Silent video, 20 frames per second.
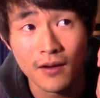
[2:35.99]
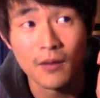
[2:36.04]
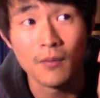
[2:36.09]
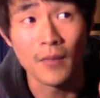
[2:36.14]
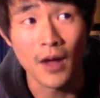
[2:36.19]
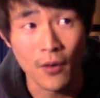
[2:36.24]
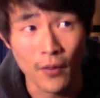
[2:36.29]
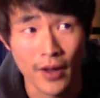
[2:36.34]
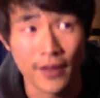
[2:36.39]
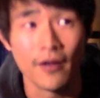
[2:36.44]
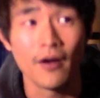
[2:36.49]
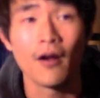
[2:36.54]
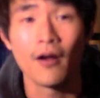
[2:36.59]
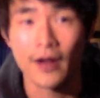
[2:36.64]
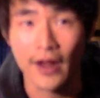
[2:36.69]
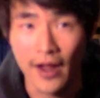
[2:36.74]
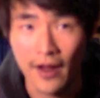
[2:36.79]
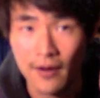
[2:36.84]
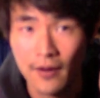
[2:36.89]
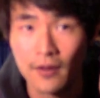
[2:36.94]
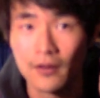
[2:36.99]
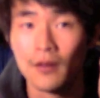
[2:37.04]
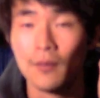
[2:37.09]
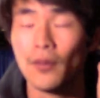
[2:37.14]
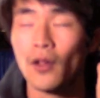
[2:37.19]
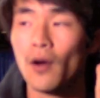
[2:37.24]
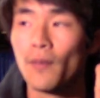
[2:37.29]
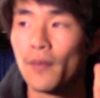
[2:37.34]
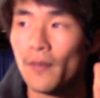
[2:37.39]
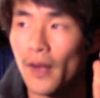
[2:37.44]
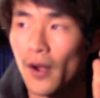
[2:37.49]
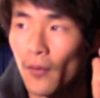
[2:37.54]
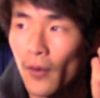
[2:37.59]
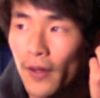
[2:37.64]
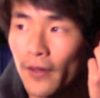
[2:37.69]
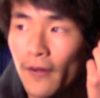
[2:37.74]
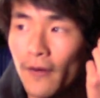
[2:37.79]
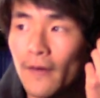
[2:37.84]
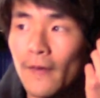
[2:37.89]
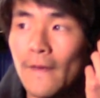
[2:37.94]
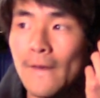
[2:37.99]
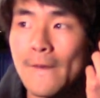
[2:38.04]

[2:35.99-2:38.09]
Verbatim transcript: Mount Weather, okay. The blow up of Mount Weather.